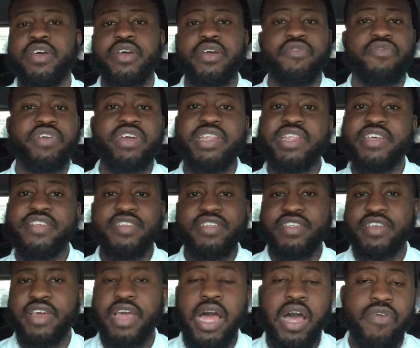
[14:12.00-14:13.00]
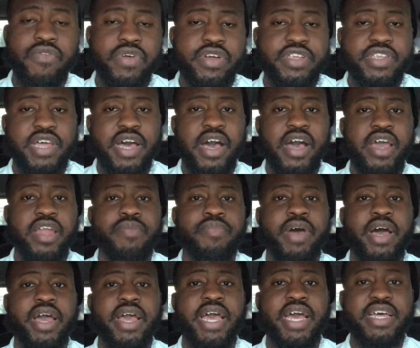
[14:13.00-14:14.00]
Re-listen to Calvary's Tide
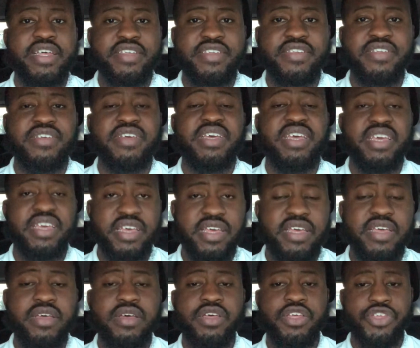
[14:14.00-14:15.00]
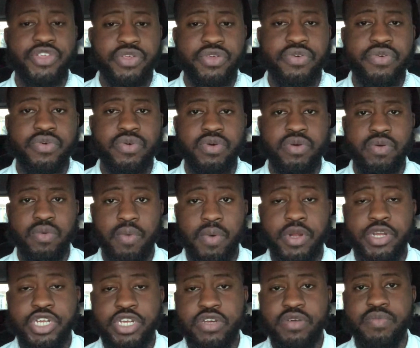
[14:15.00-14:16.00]
by SEU
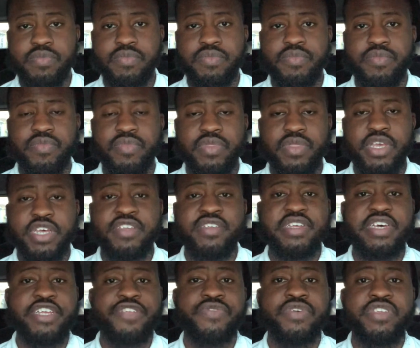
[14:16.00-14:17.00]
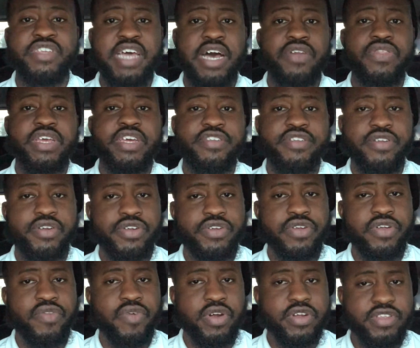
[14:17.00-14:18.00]
Worship. It stands for Southeastern
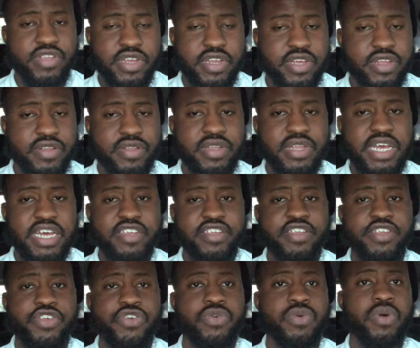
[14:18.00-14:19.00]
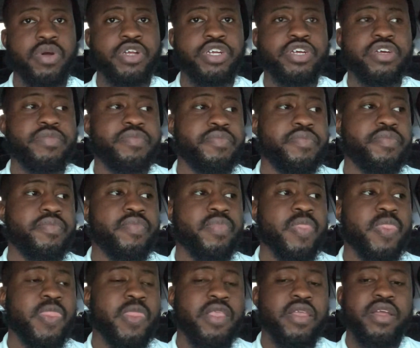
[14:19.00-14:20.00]
University, SEU Worship.
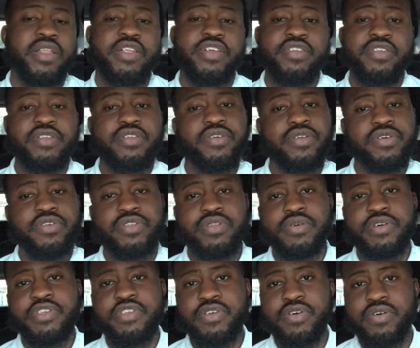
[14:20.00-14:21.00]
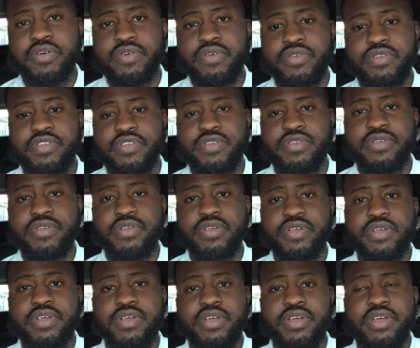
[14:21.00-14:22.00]
Listen to those three songs
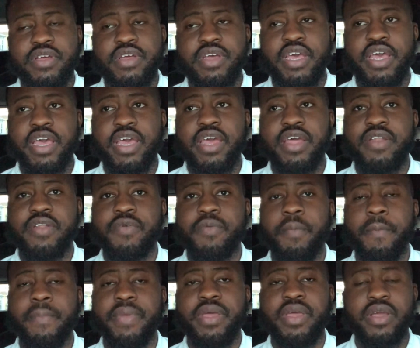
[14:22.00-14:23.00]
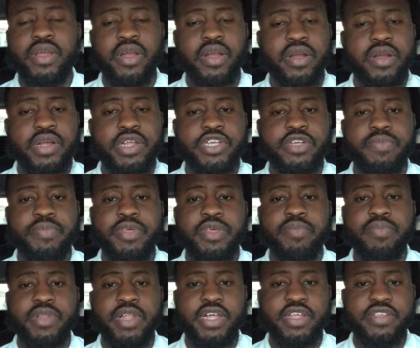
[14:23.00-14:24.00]
and be encouraged, be
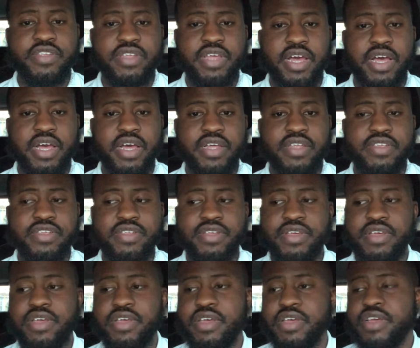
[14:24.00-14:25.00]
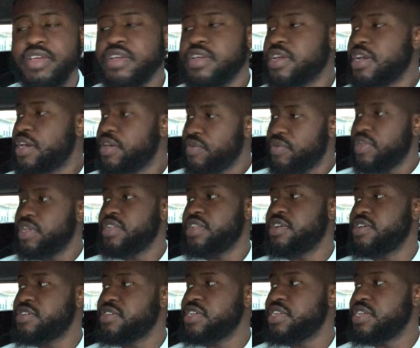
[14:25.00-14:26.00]
blessed, guys. I don't think
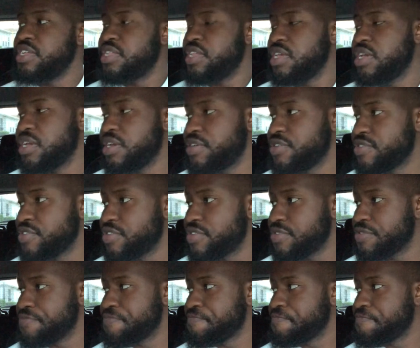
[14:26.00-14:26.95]
there's anything else